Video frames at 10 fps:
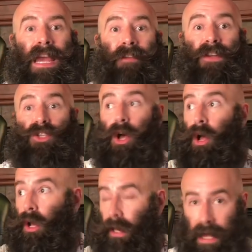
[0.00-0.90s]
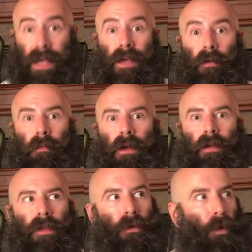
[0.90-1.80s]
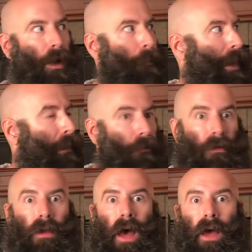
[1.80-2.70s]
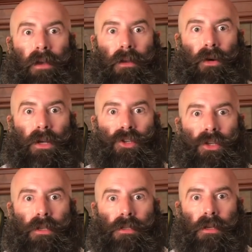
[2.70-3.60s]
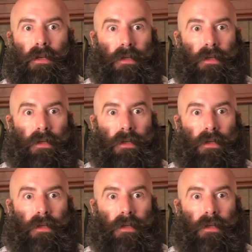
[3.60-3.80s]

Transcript: And if it's all him, then what about non-Christians?